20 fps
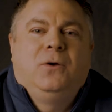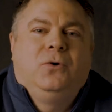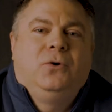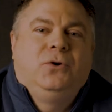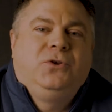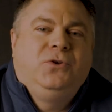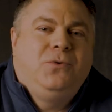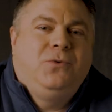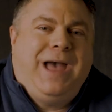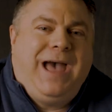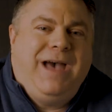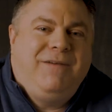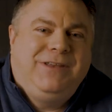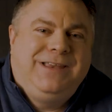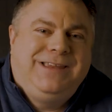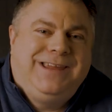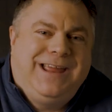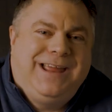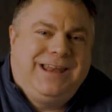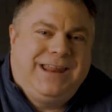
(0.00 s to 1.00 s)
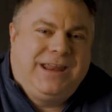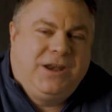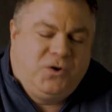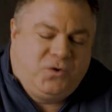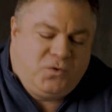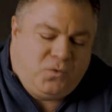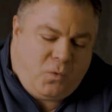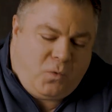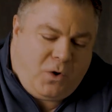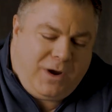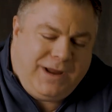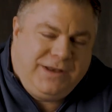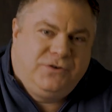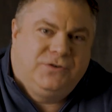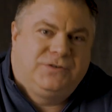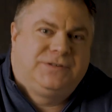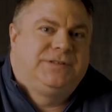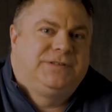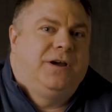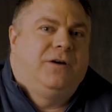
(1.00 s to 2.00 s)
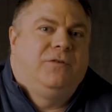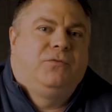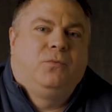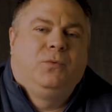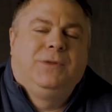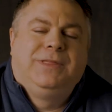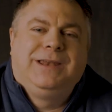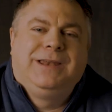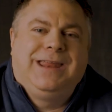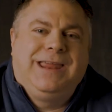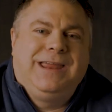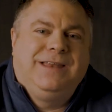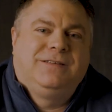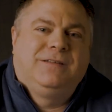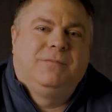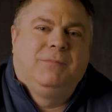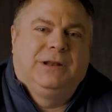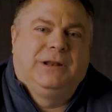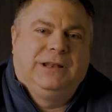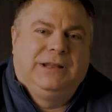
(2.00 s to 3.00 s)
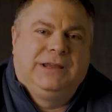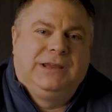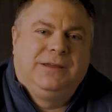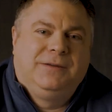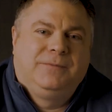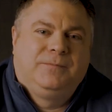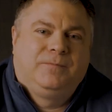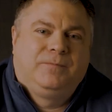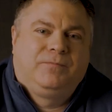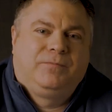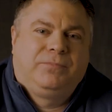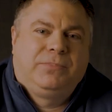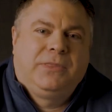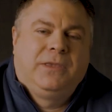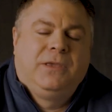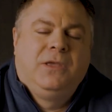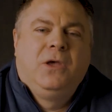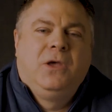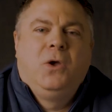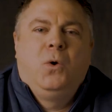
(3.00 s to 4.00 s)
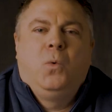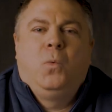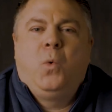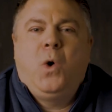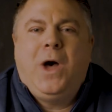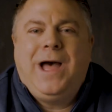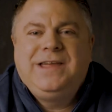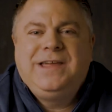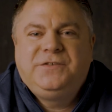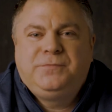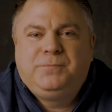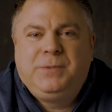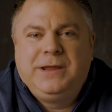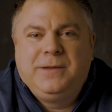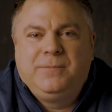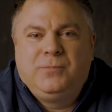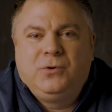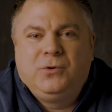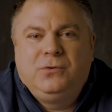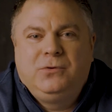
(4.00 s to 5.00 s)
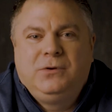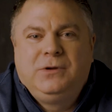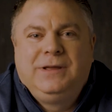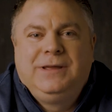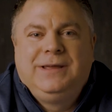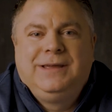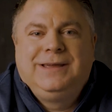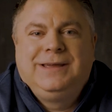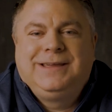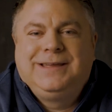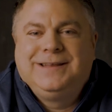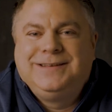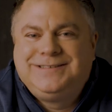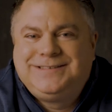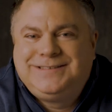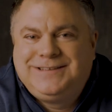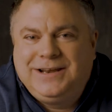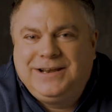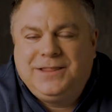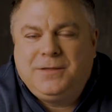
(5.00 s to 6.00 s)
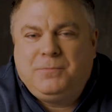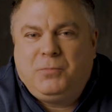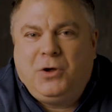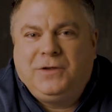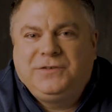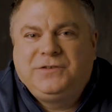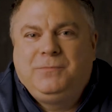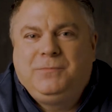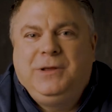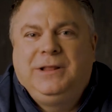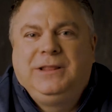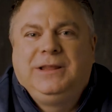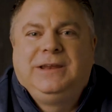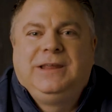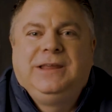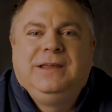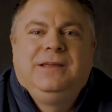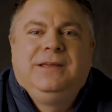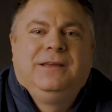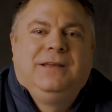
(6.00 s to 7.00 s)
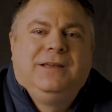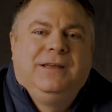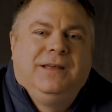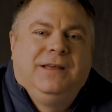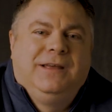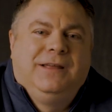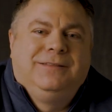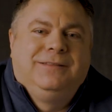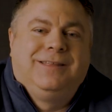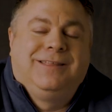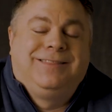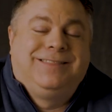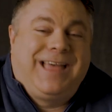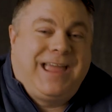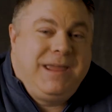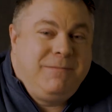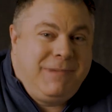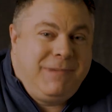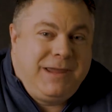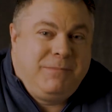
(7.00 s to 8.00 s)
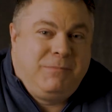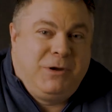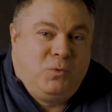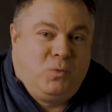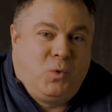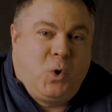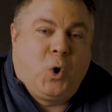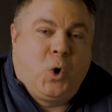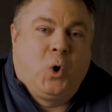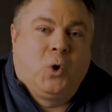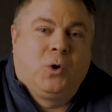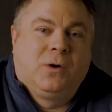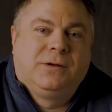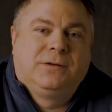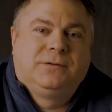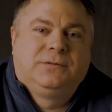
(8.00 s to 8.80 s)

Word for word: or you haven't yet entwined yourself with it intimately. Wise people consider the possibility that they may be wrong.